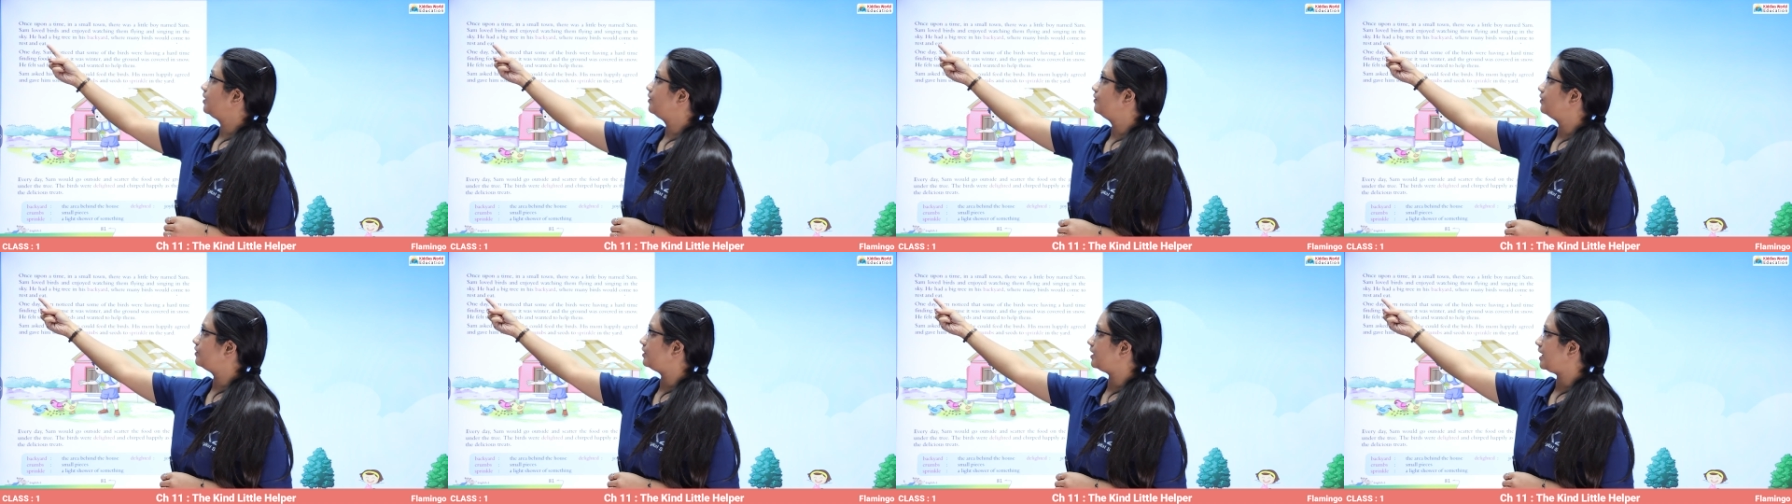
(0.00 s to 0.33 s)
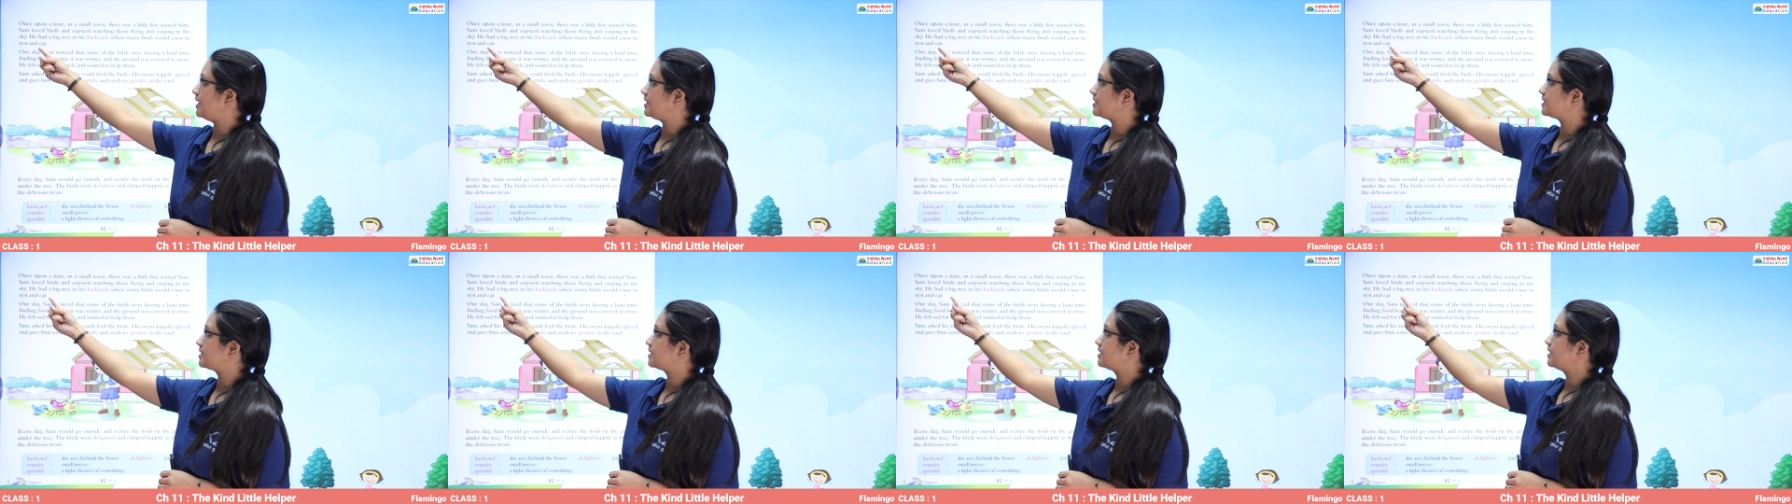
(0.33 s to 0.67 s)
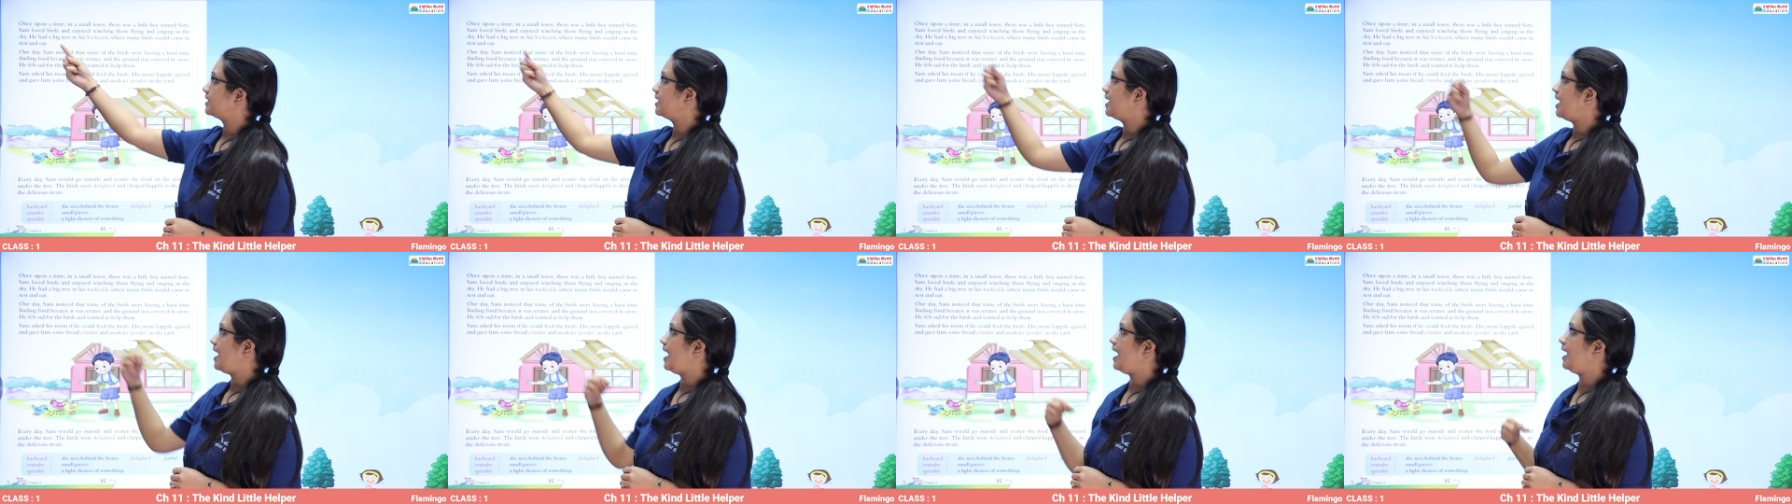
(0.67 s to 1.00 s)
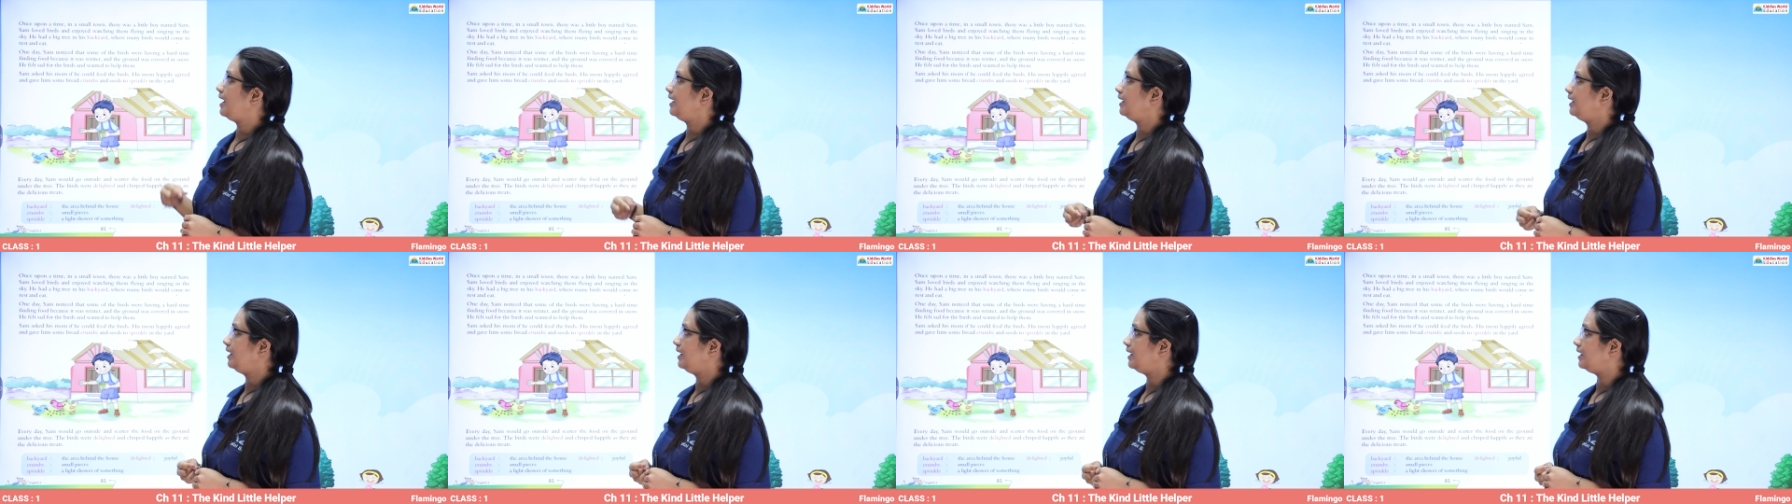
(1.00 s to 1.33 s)
rest
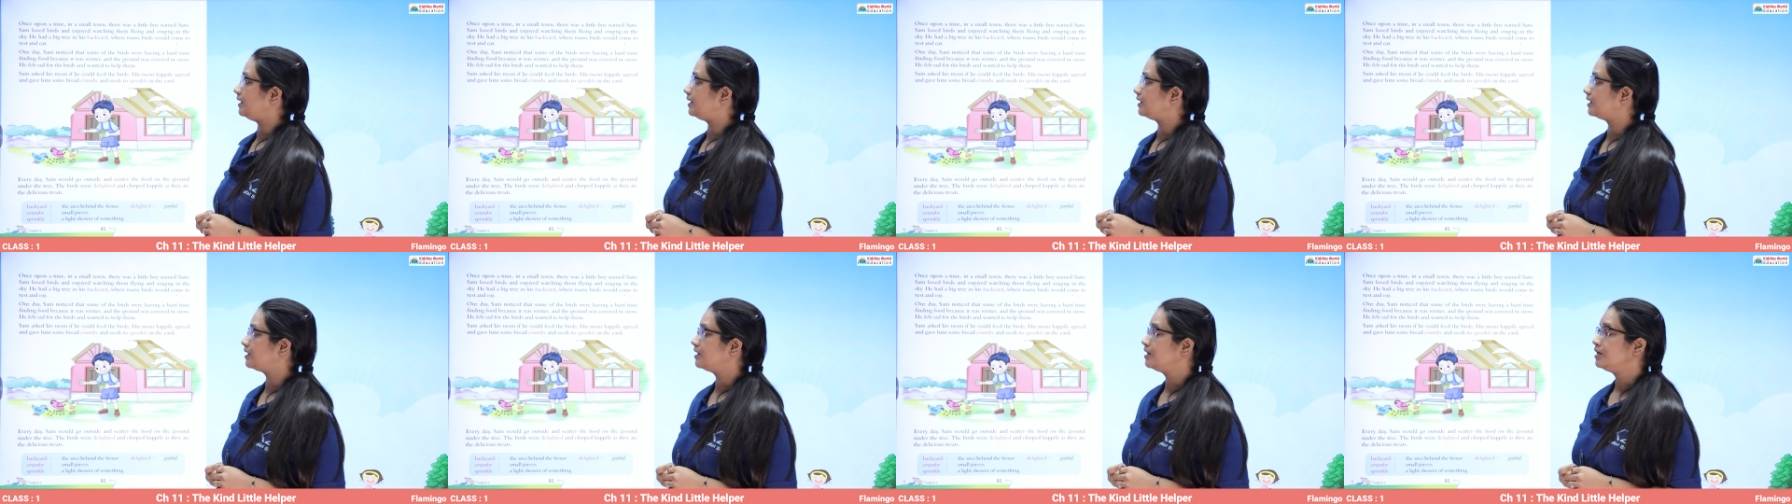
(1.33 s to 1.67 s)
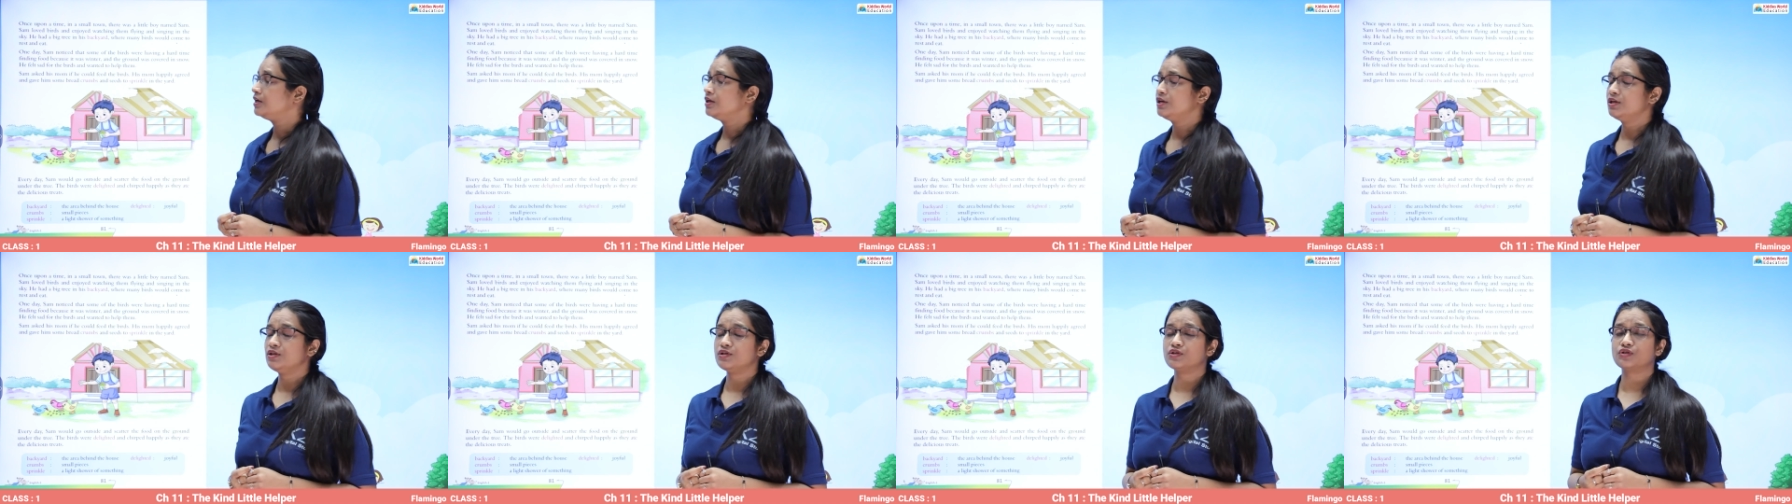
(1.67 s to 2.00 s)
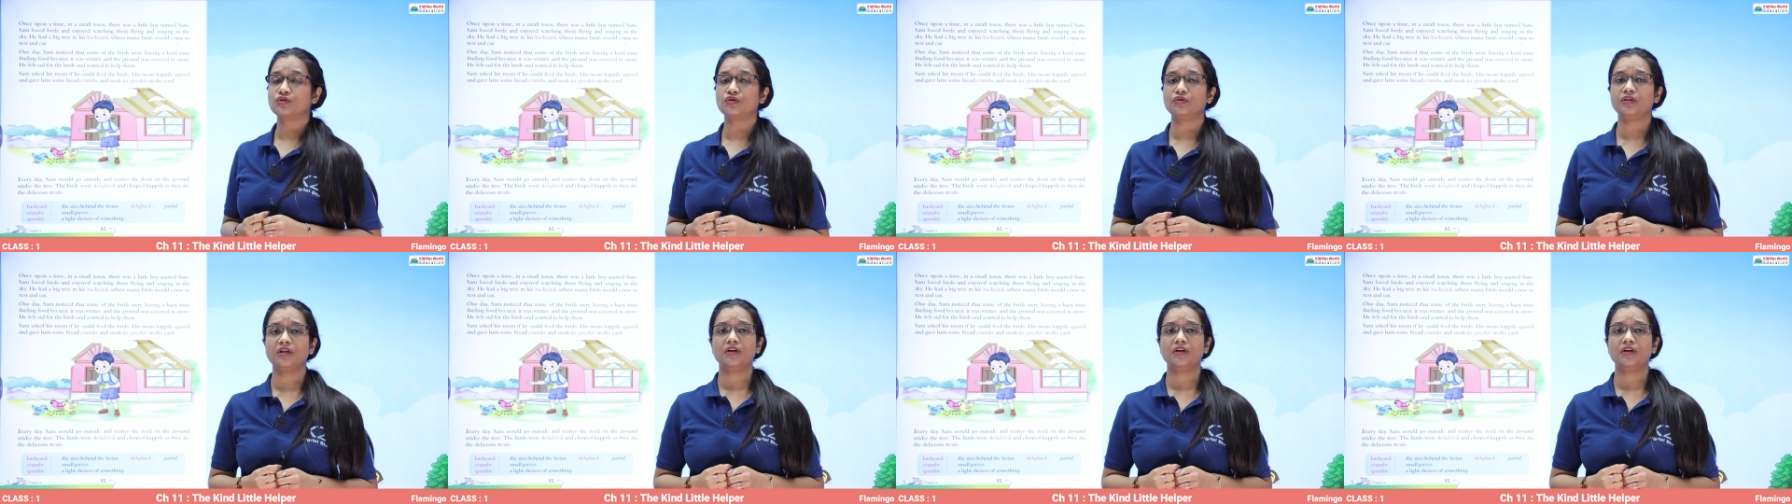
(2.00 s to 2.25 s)
and eat. So